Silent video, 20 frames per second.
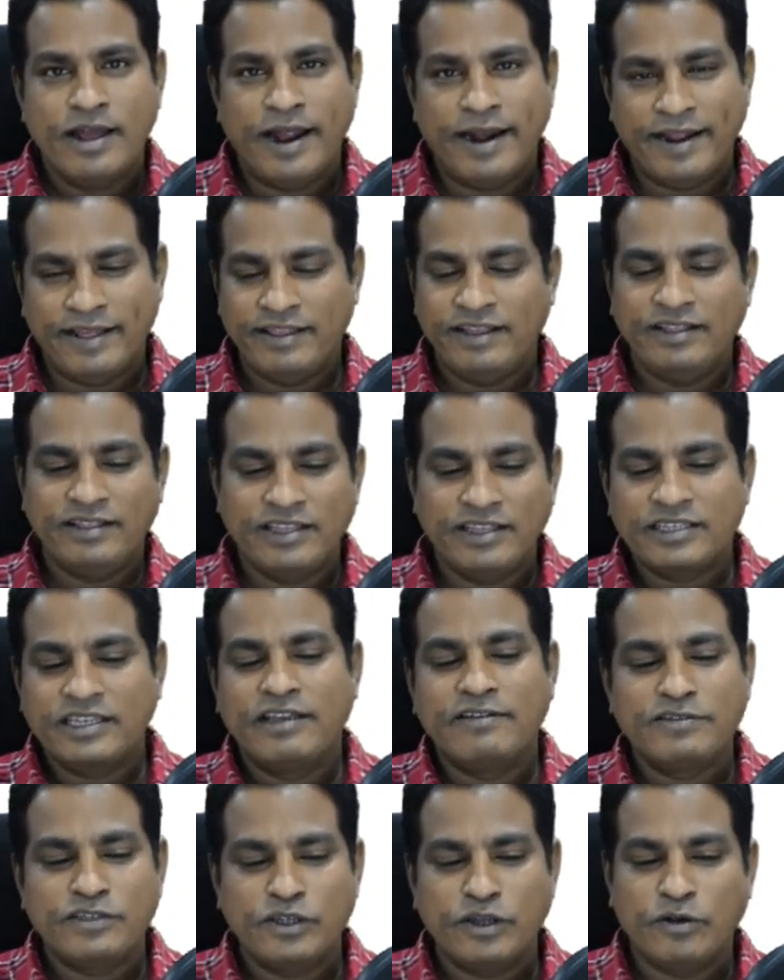And I think this
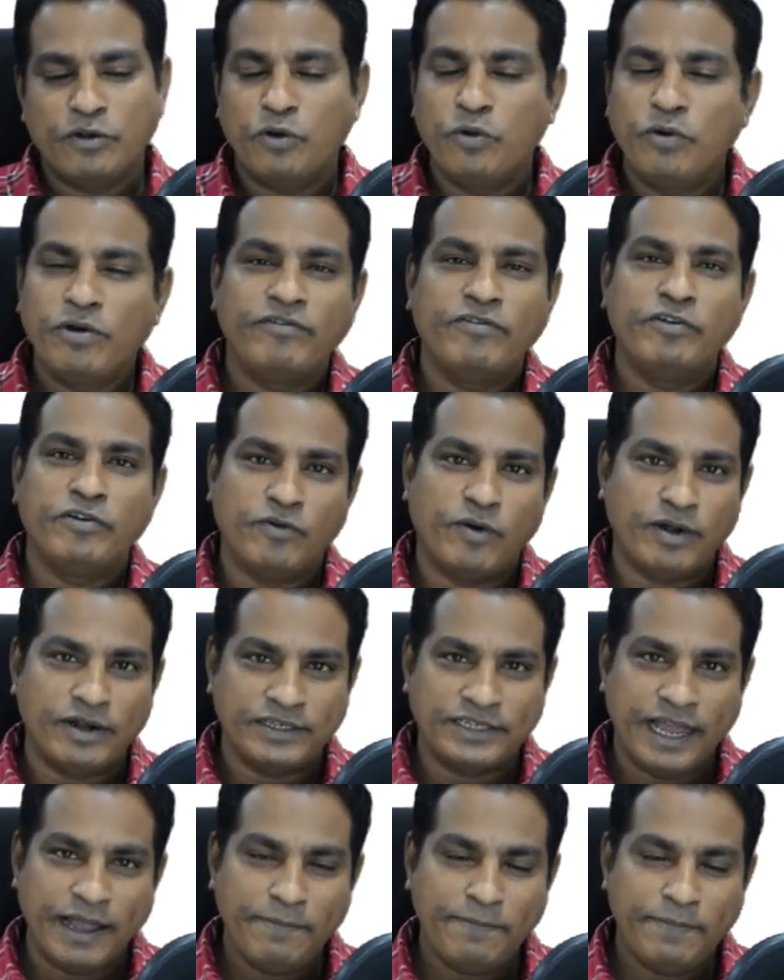gives you an overview of
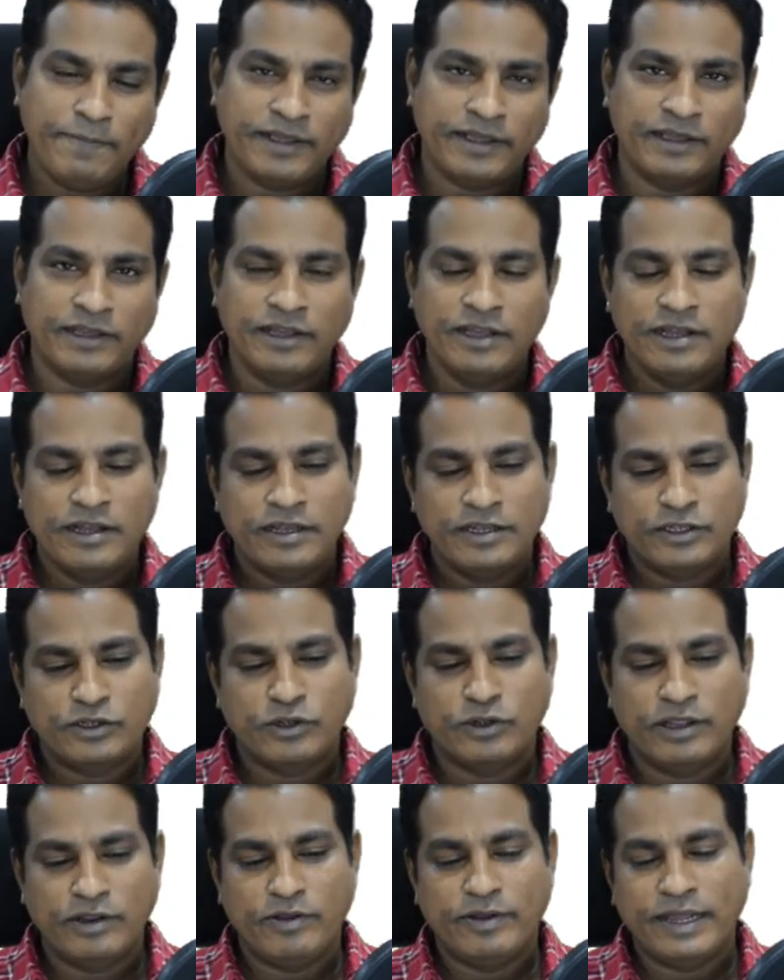what is happening
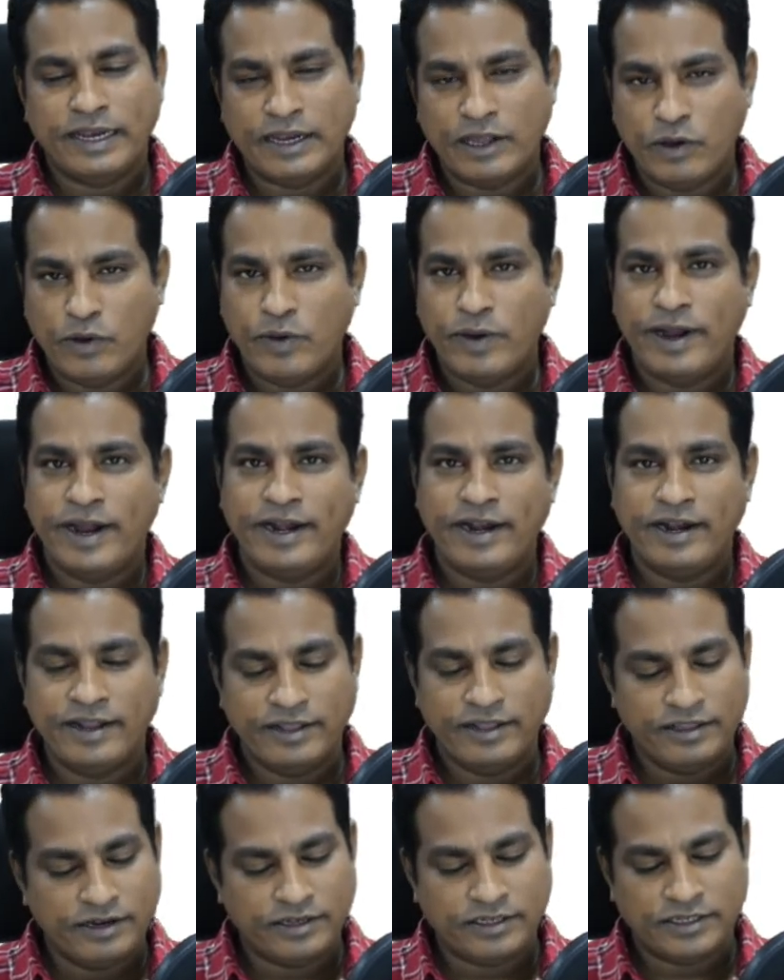so that you can go ahead and
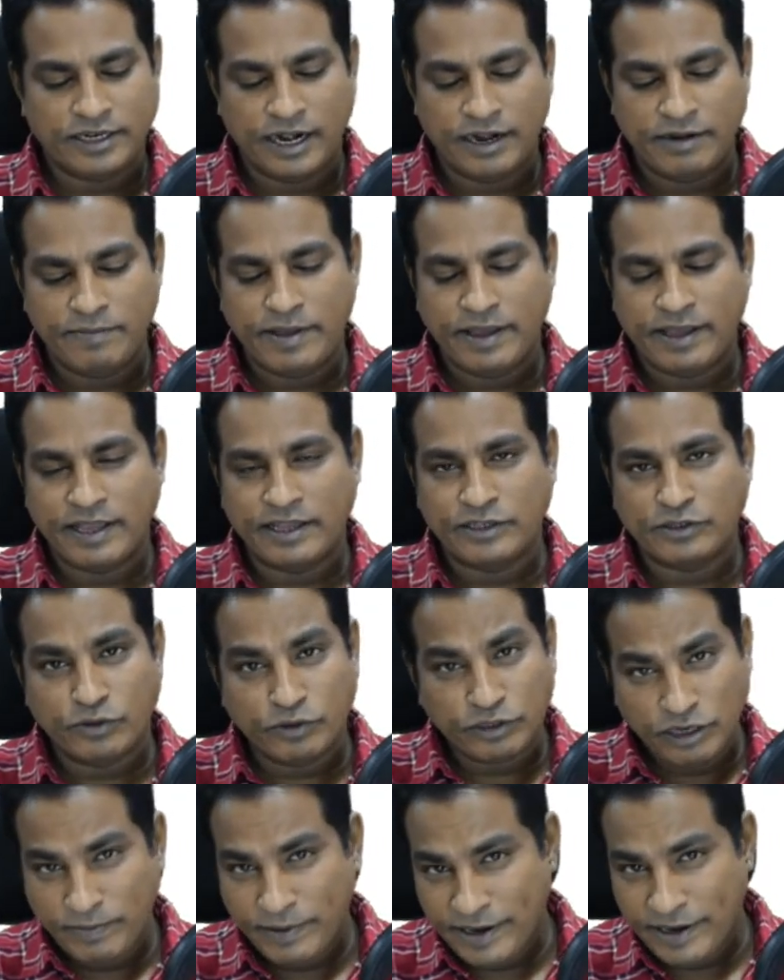either start making
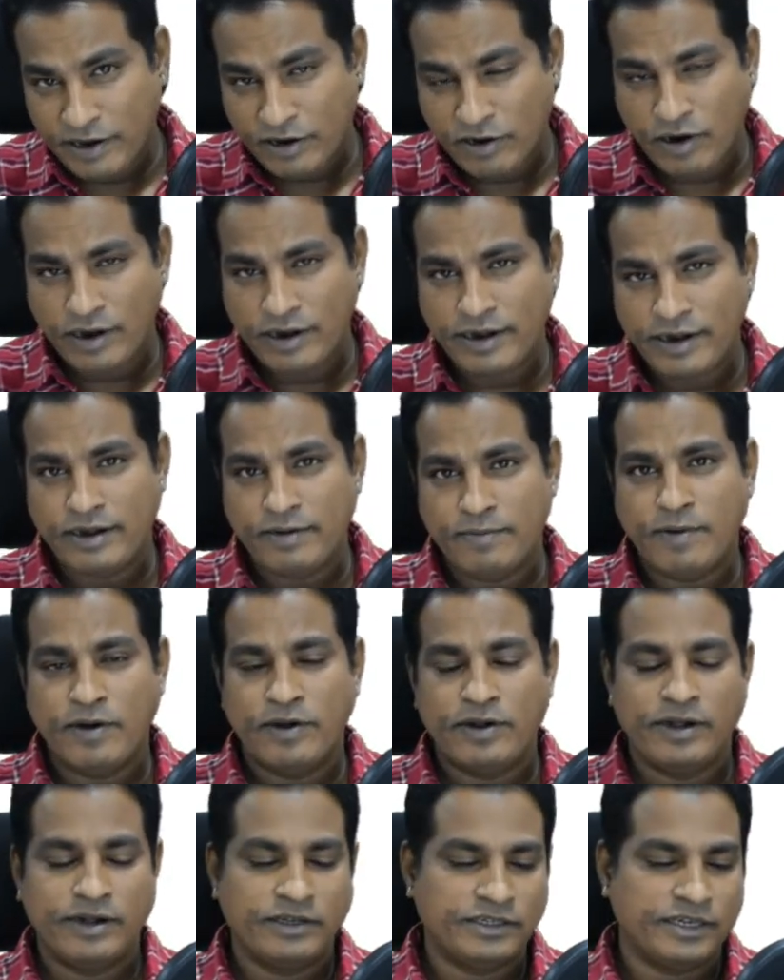social media content
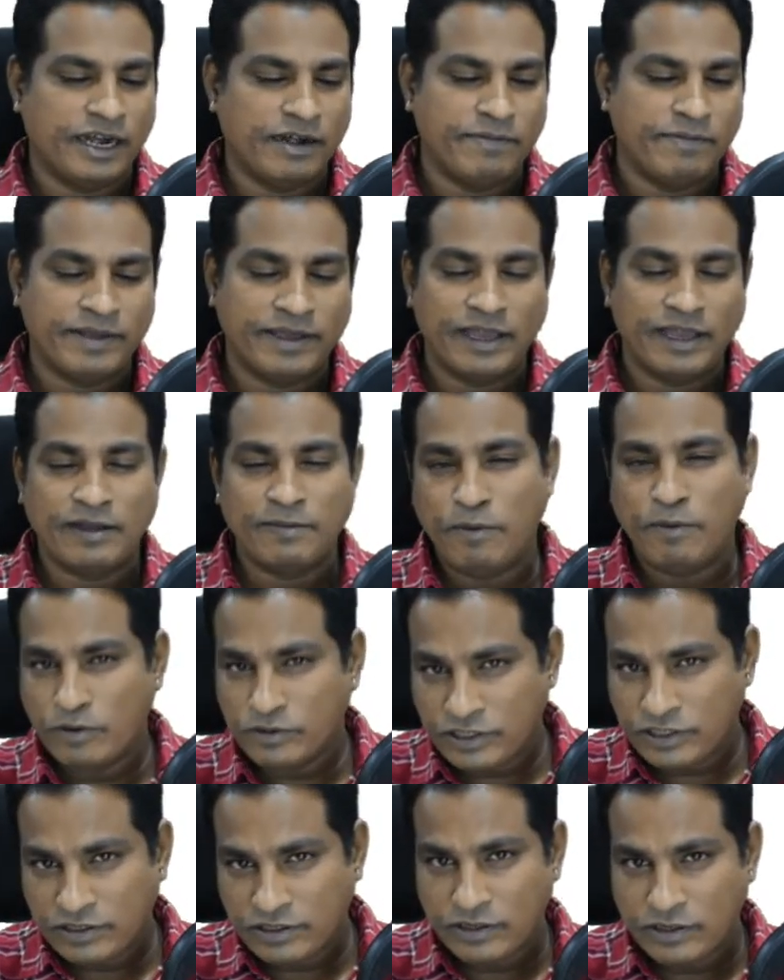about it, start making
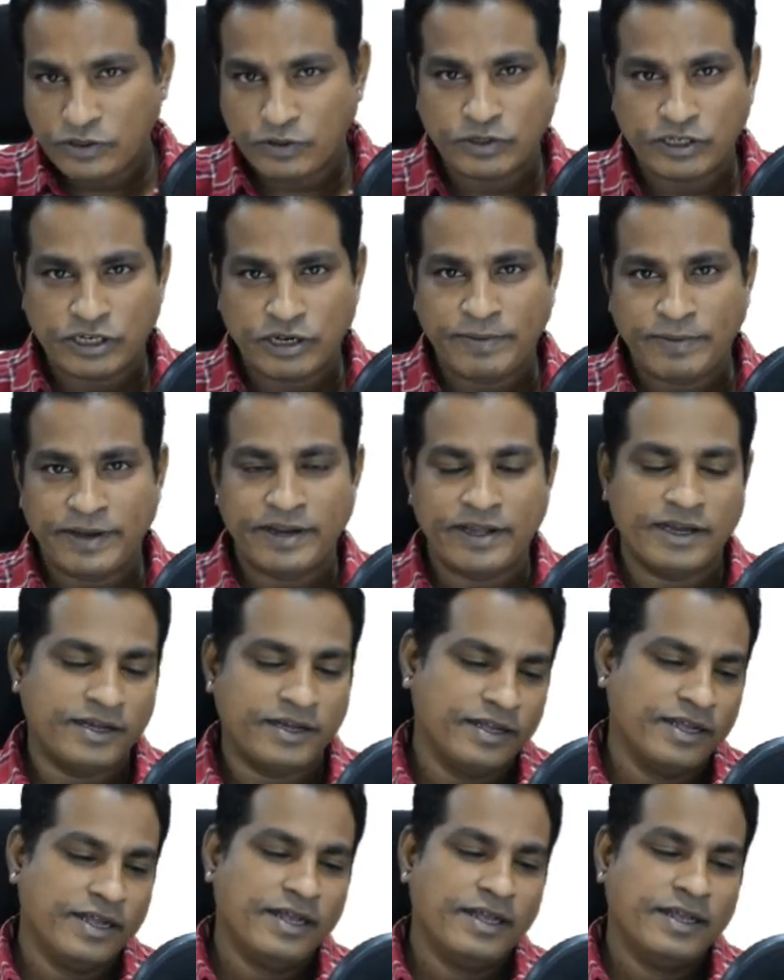posts on social
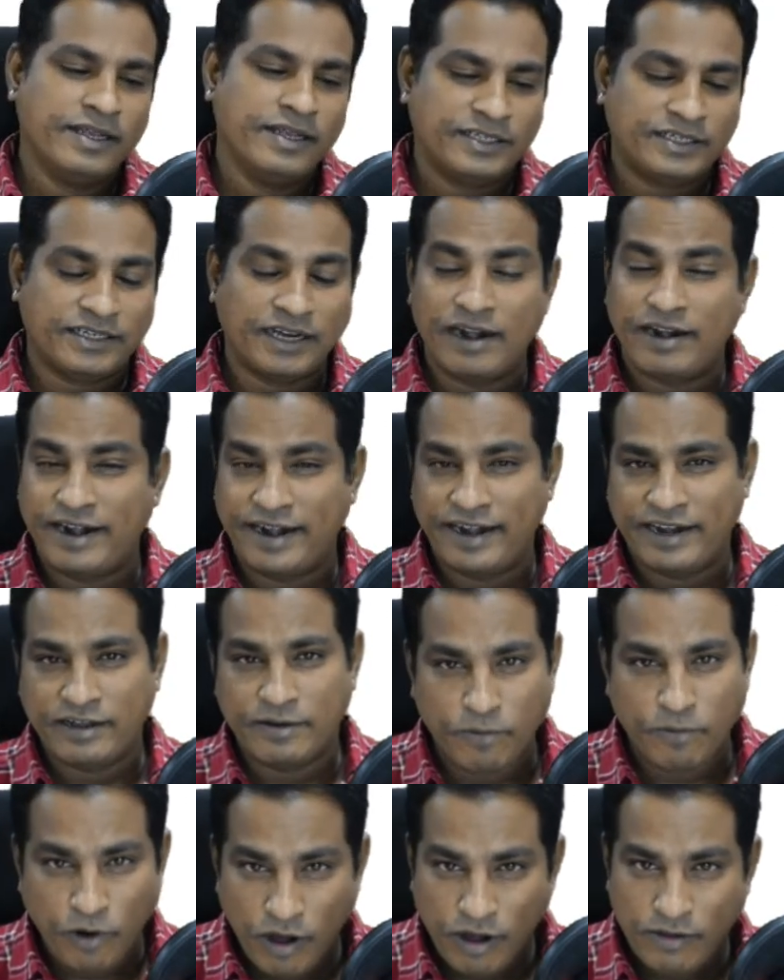media, start writing
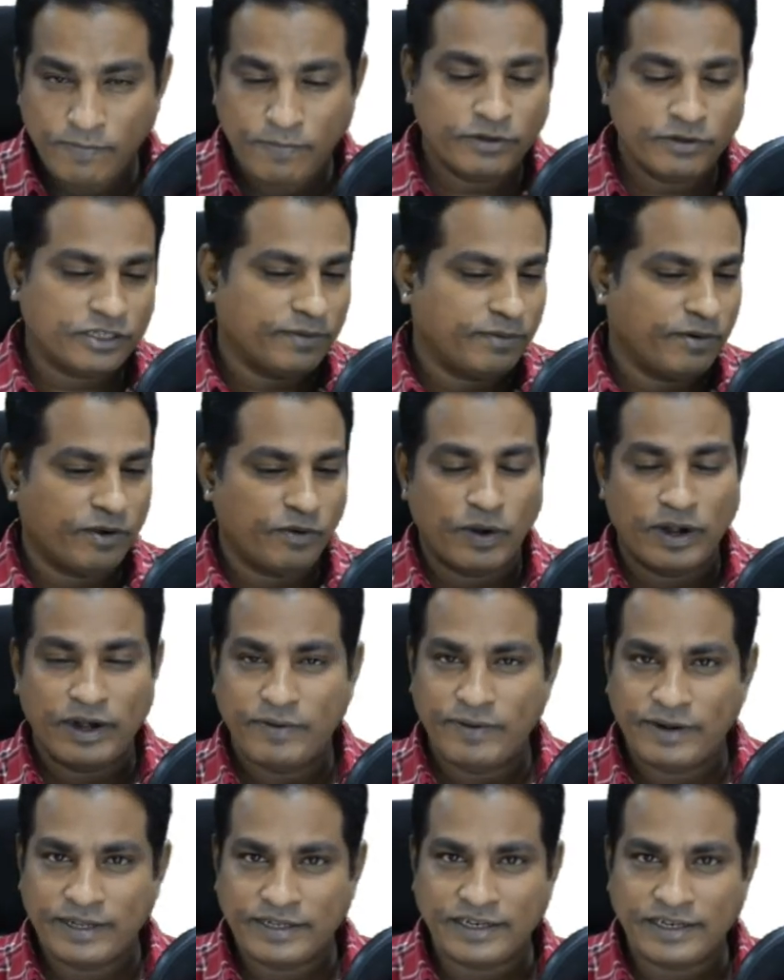a blog post about
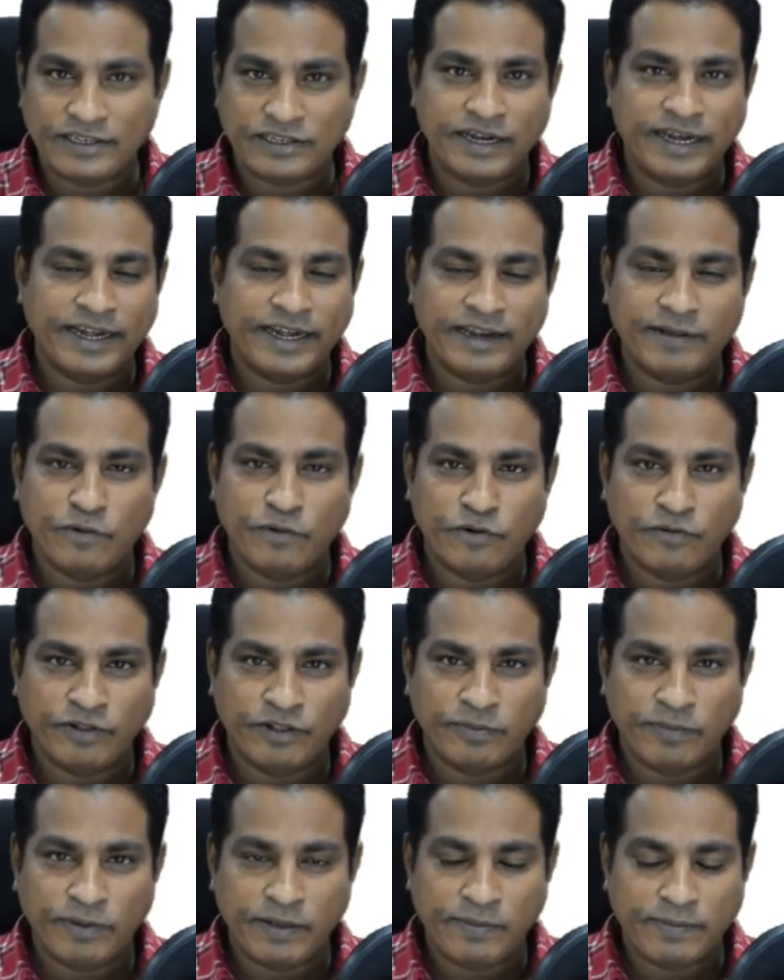whatever is resonating more
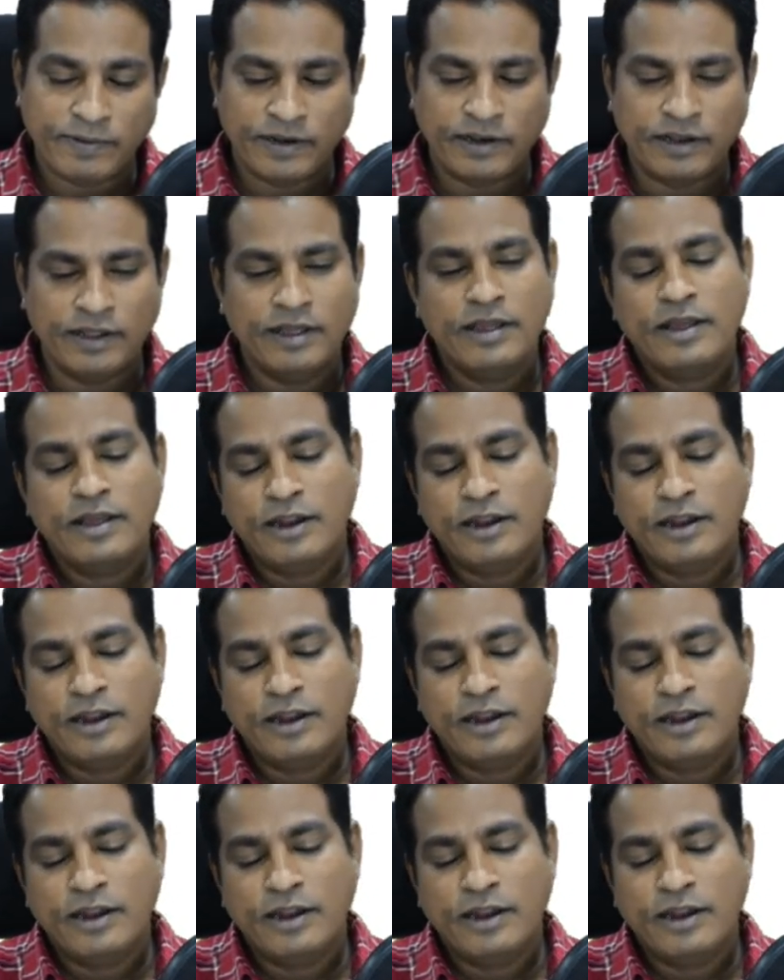with people.